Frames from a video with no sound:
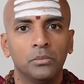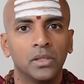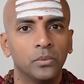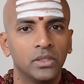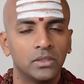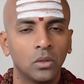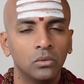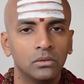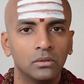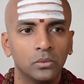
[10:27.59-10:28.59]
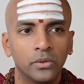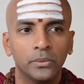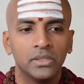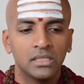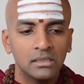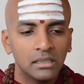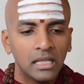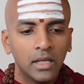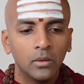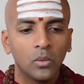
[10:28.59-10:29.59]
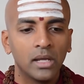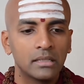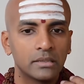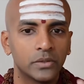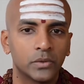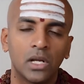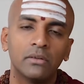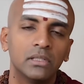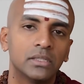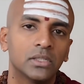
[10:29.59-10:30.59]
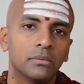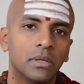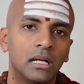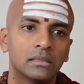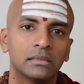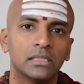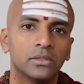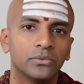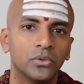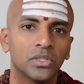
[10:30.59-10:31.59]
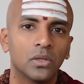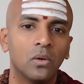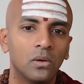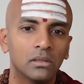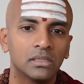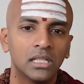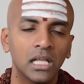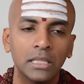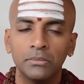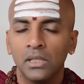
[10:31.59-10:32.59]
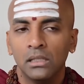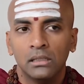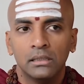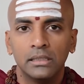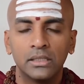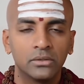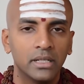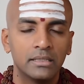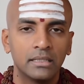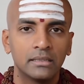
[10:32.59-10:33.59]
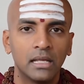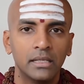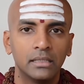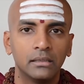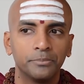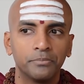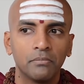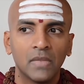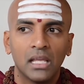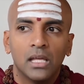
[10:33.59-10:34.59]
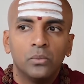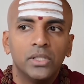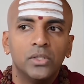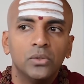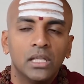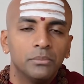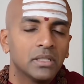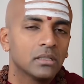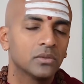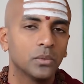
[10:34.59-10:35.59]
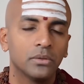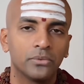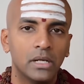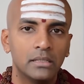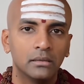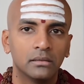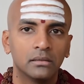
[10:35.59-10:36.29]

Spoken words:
But if we just allow awareness to travel into the past and to the future all the time, it creates anxiety. And we do that because we're afraid.